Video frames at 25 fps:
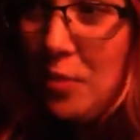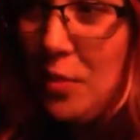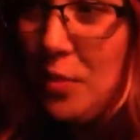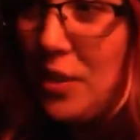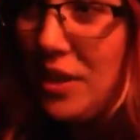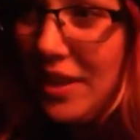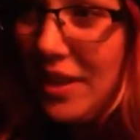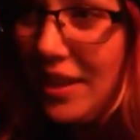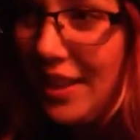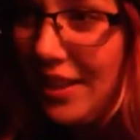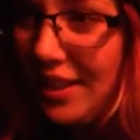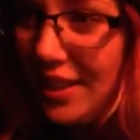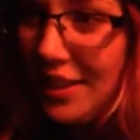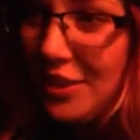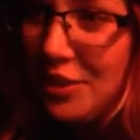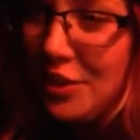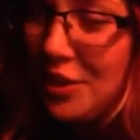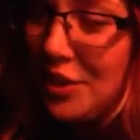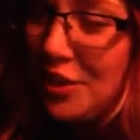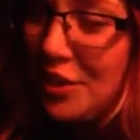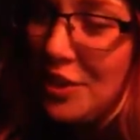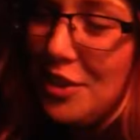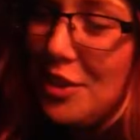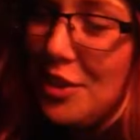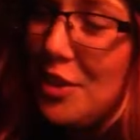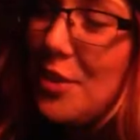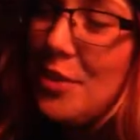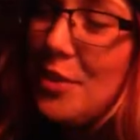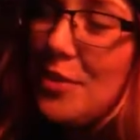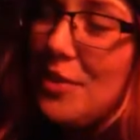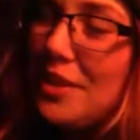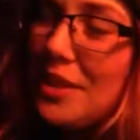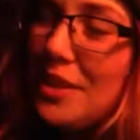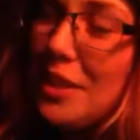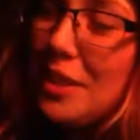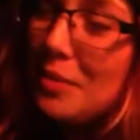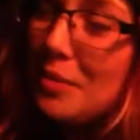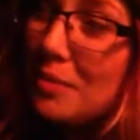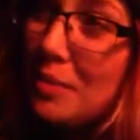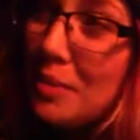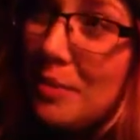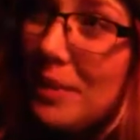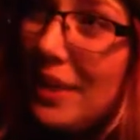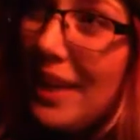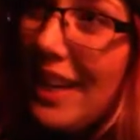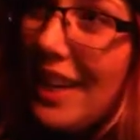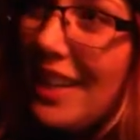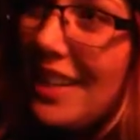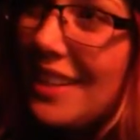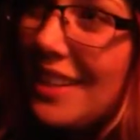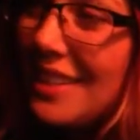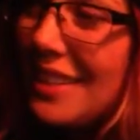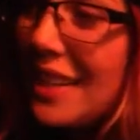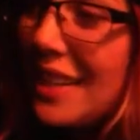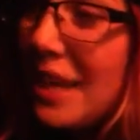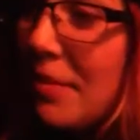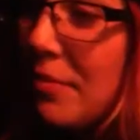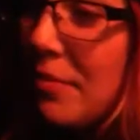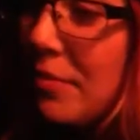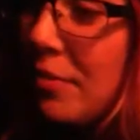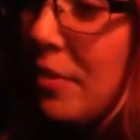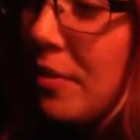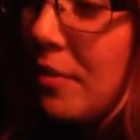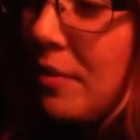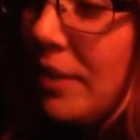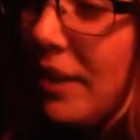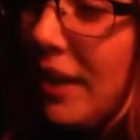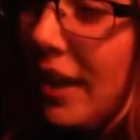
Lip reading: the one thing that's just so terrible we can't escape from.